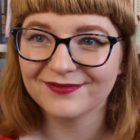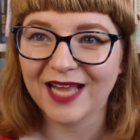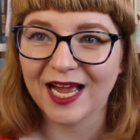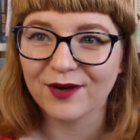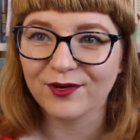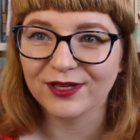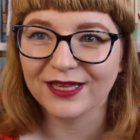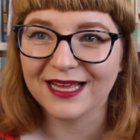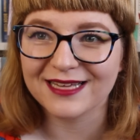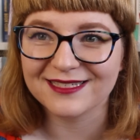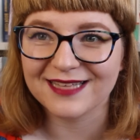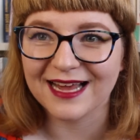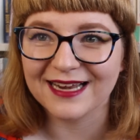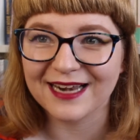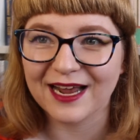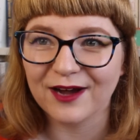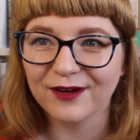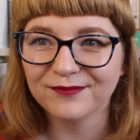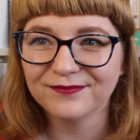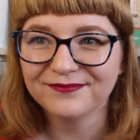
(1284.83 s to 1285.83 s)
I realize that
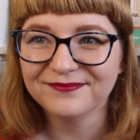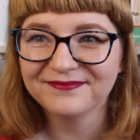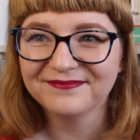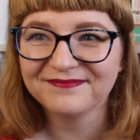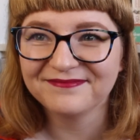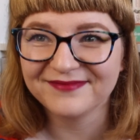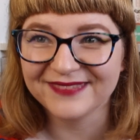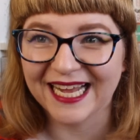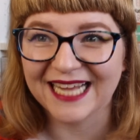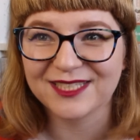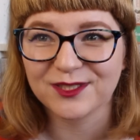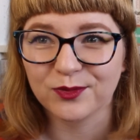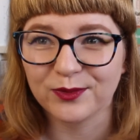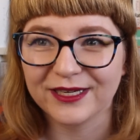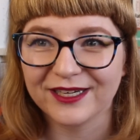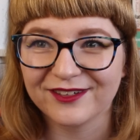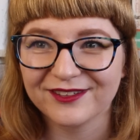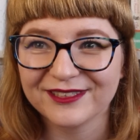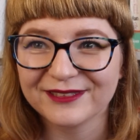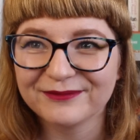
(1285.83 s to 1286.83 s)
now. That's
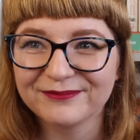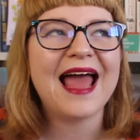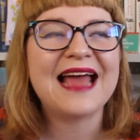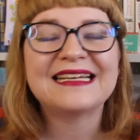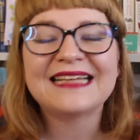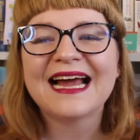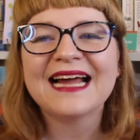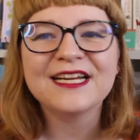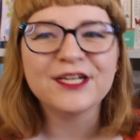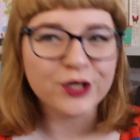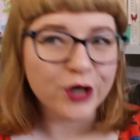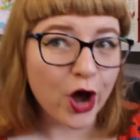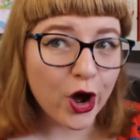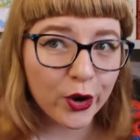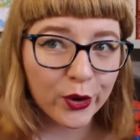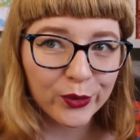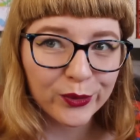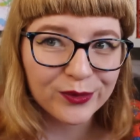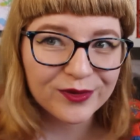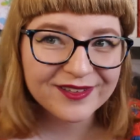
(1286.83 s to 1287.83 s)
weird. And I
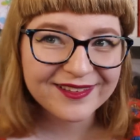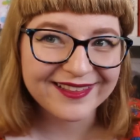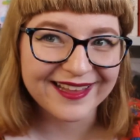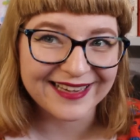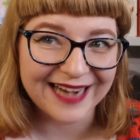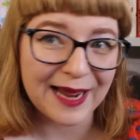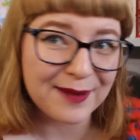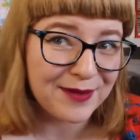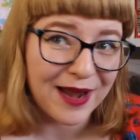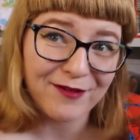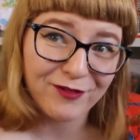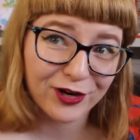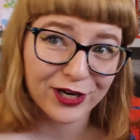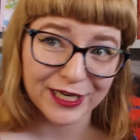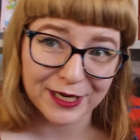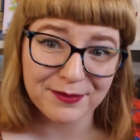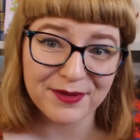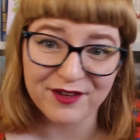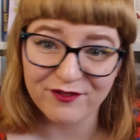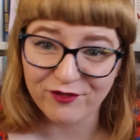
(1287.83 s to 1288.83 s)
know that I'm never
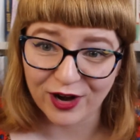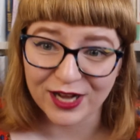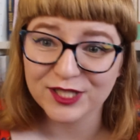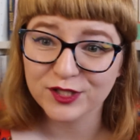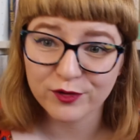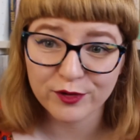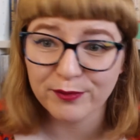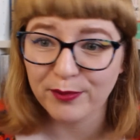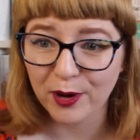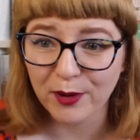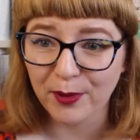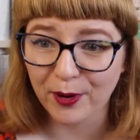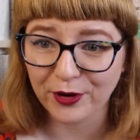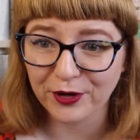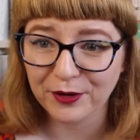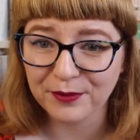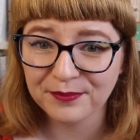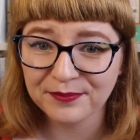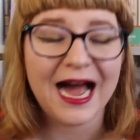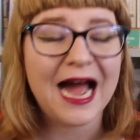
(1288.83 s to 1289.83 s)
going to be friends with Bo
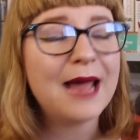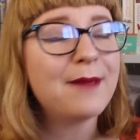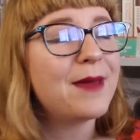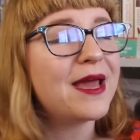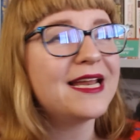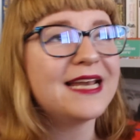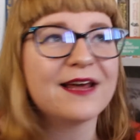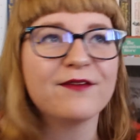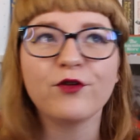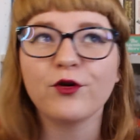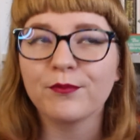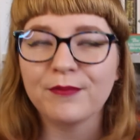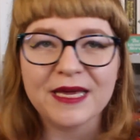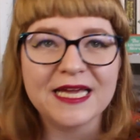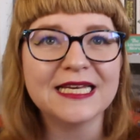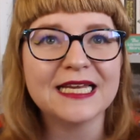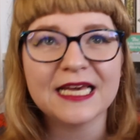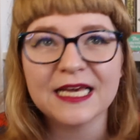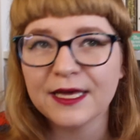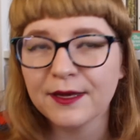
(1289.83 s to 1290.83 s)
Burnham. I may never
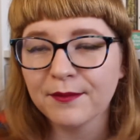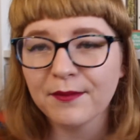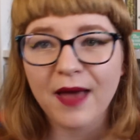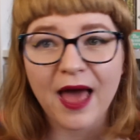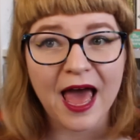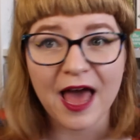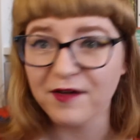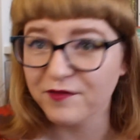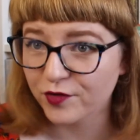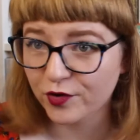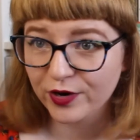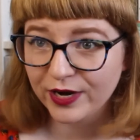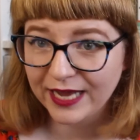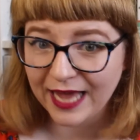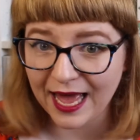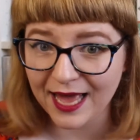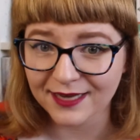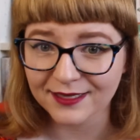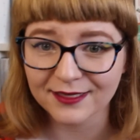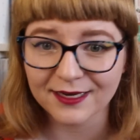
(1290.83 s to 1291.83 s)
meet him ever
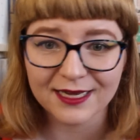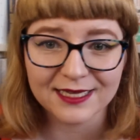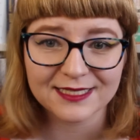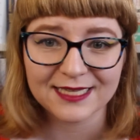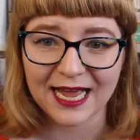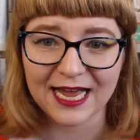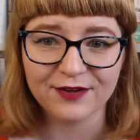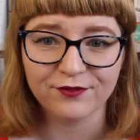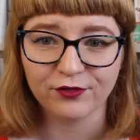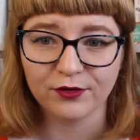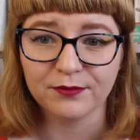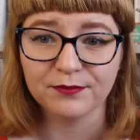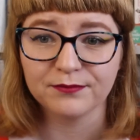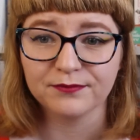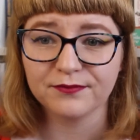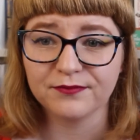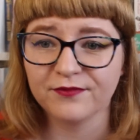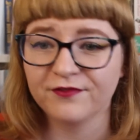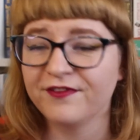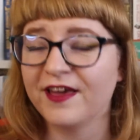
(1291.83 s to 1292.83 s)
again, aside
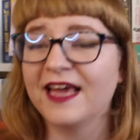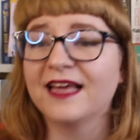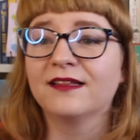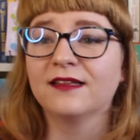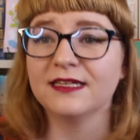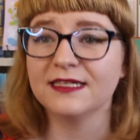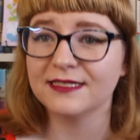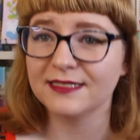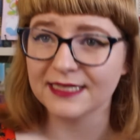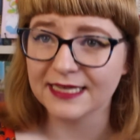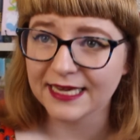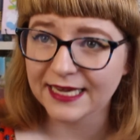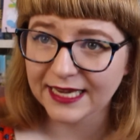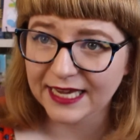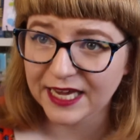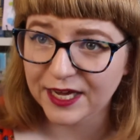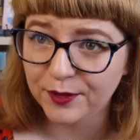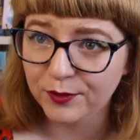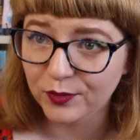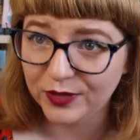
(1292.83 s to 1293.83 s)
from vaguely
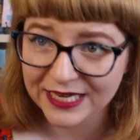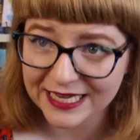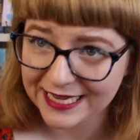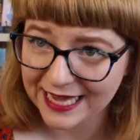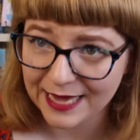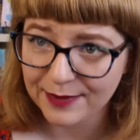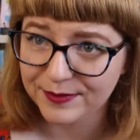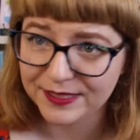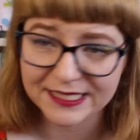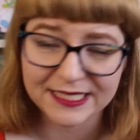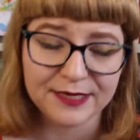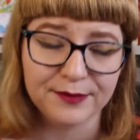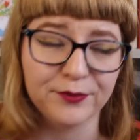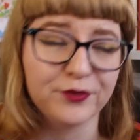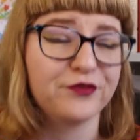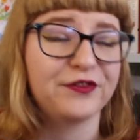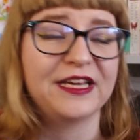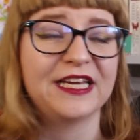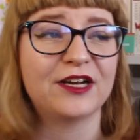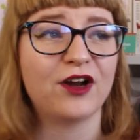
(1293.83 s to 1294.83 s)
seeing him when he came to see a
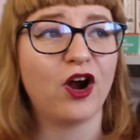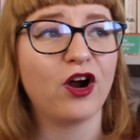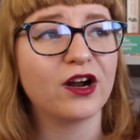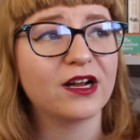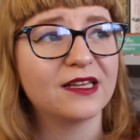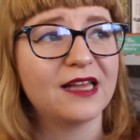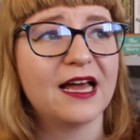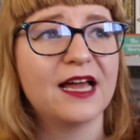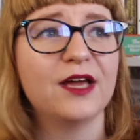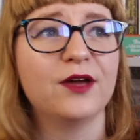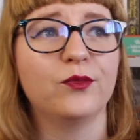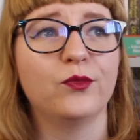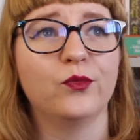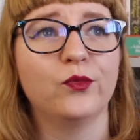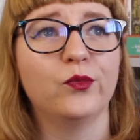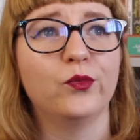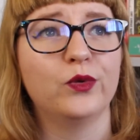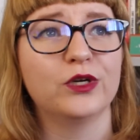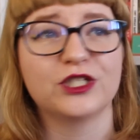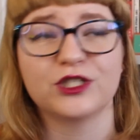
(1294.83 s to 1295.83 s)
movie at ArcLight,
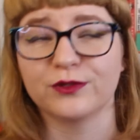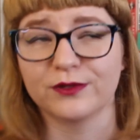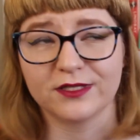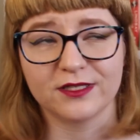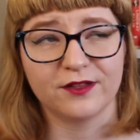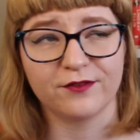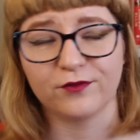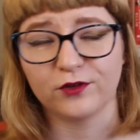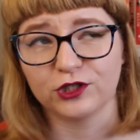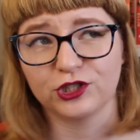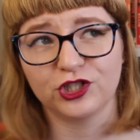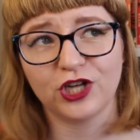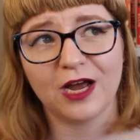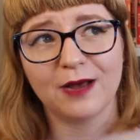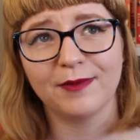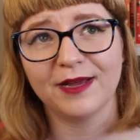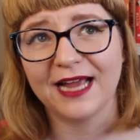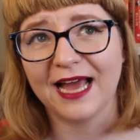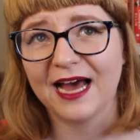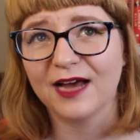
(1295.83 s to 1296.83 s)
which is the first
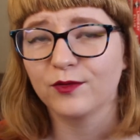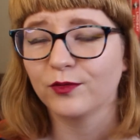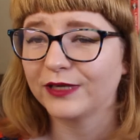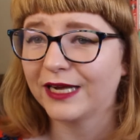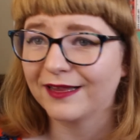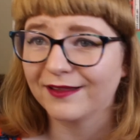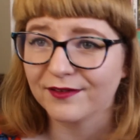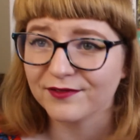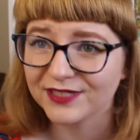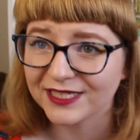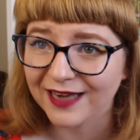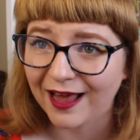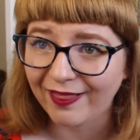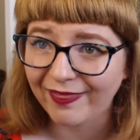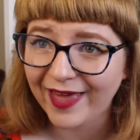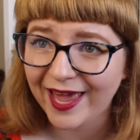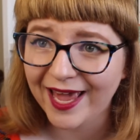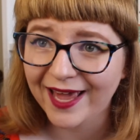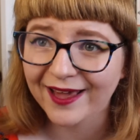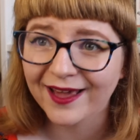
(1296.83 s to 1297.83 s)
job I had when I lived in
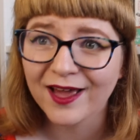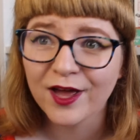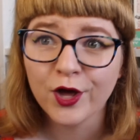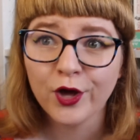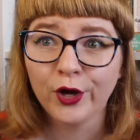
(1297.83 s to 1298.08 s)
LA.